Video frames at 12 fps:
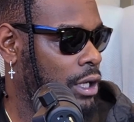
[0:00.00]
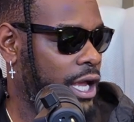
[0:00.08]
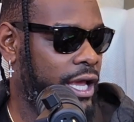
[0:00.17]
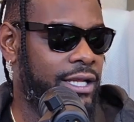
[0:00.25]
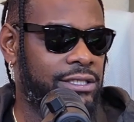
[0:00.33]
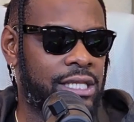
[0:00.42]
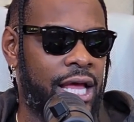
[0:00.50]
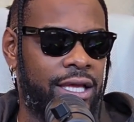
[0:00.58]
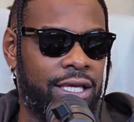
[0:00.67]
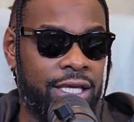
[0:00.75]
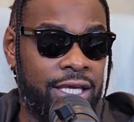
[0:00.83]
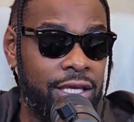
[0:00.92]
And it's
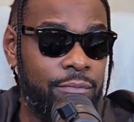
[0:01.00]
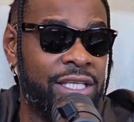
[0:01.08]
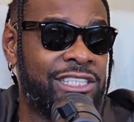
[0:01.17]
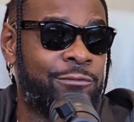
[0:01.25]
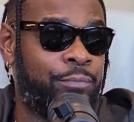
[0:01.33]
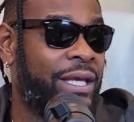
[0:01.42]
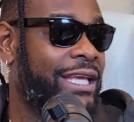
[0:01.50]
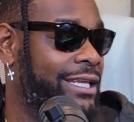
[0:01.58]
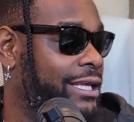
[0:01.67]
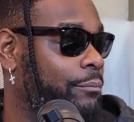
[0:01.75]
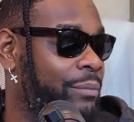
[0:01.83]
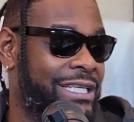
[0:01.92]
like he be
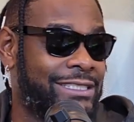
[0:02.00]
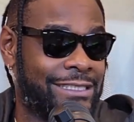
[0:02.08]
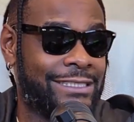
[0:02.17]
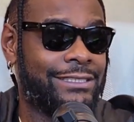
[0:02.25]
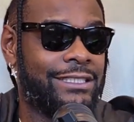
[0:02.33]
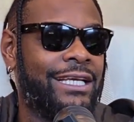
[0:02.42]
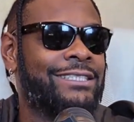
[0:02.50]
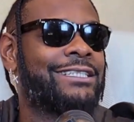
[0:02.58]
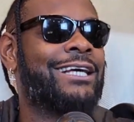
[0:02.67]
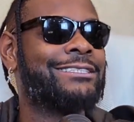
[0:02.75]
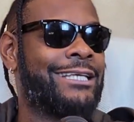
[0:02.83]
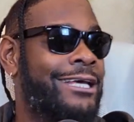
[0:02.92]
speaking it, but it's
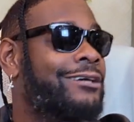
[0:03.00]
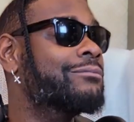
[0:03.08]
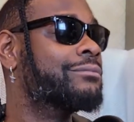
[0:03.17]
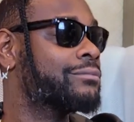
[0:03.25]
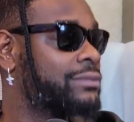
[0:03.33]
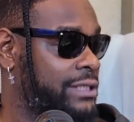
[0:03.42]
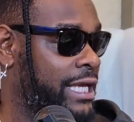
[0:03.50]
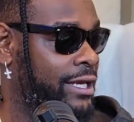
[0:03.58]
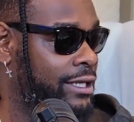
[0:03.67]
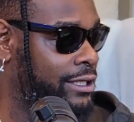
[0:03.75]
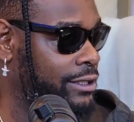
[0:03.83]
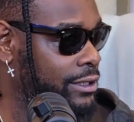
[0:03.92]
cause him
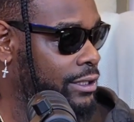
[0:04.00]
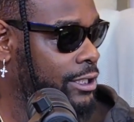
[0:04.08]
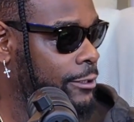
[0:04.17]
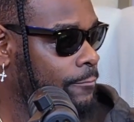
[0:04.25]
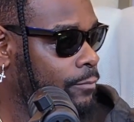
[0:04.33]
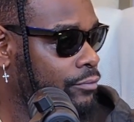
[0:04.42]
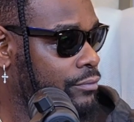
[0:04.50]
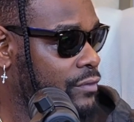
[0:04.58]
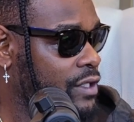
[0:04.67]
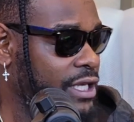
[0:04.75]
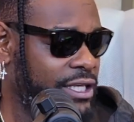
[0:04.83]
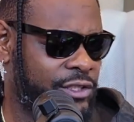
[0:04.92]
saying it.
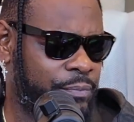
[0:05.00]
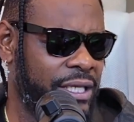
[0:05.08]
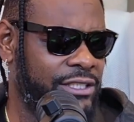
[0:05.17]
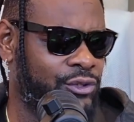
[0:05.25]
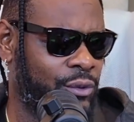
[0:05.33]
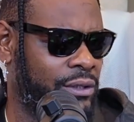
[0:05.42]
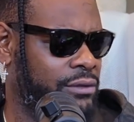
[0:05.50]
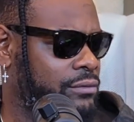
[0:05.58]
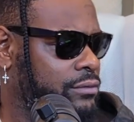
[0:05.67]
He can speak to it.